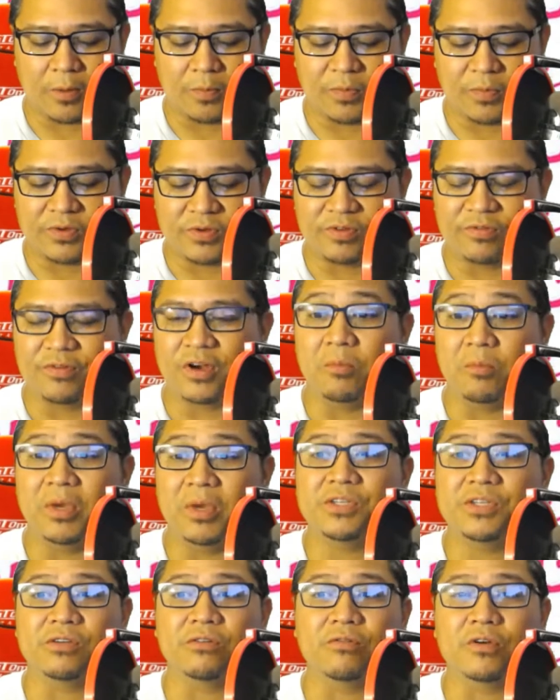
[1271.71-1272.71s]
There's a very
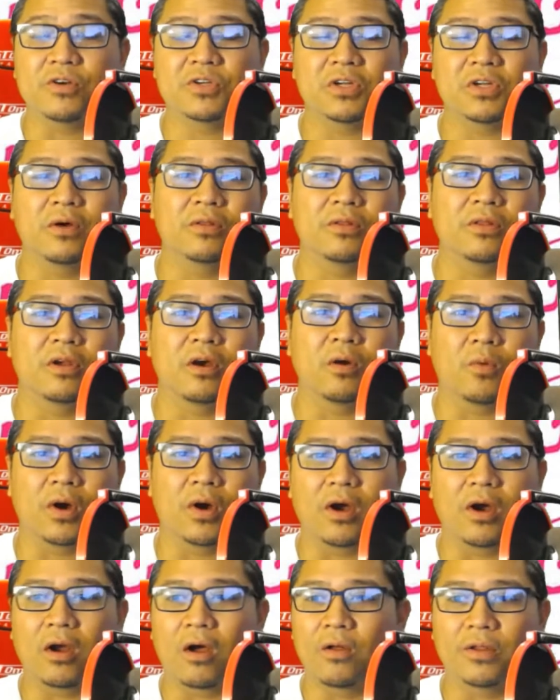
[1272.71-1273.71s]
basic version out there
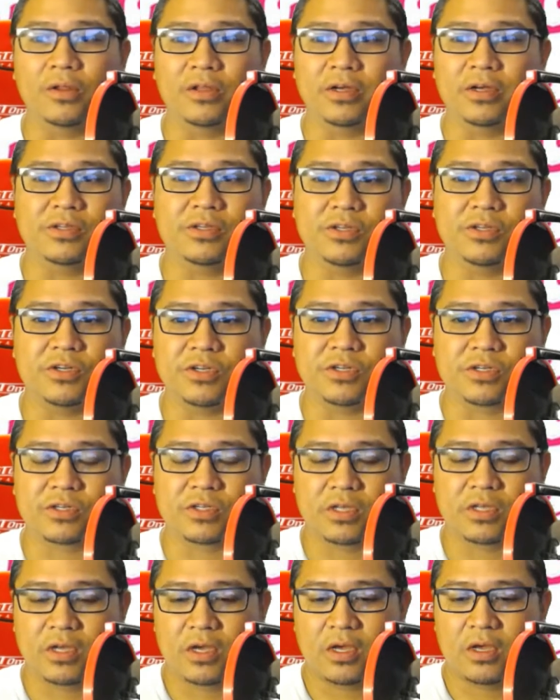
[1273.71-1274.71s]
where all it does is
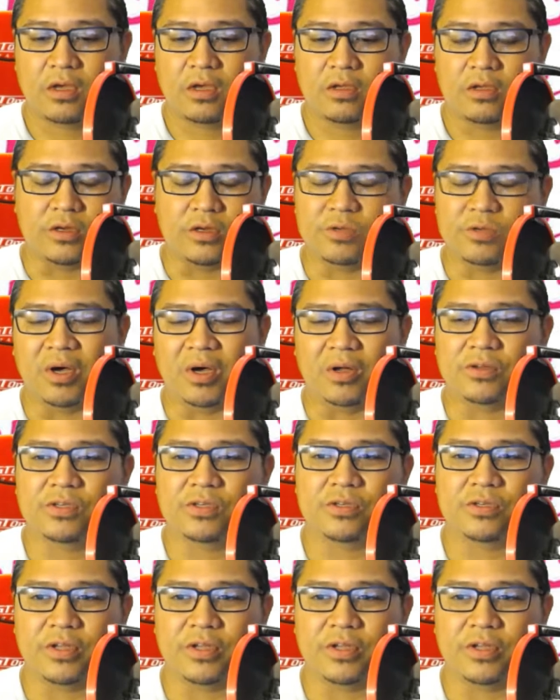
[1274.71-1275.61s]
you just bounce